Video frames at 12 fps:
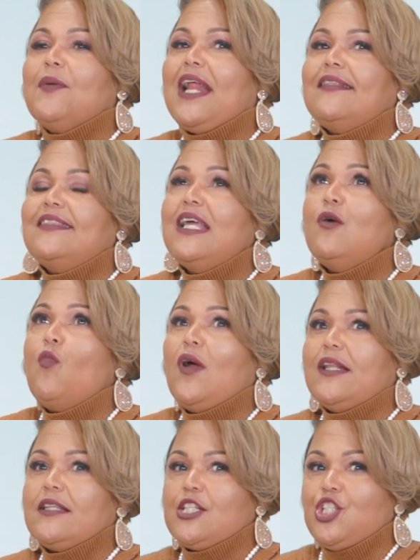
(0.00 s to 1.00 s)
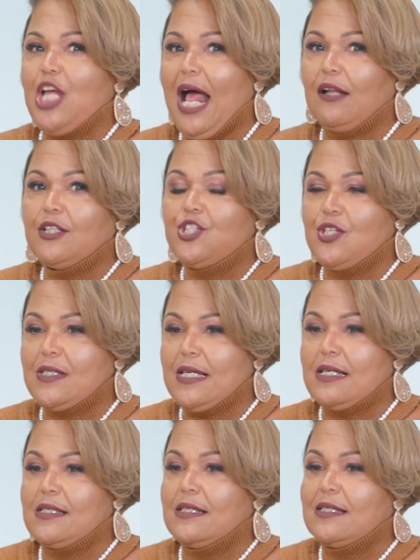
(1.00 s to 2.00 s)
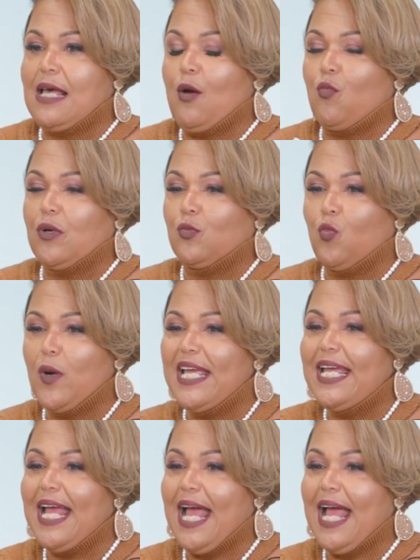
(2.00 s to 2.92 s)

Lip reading: But I think one of the challenges is that when we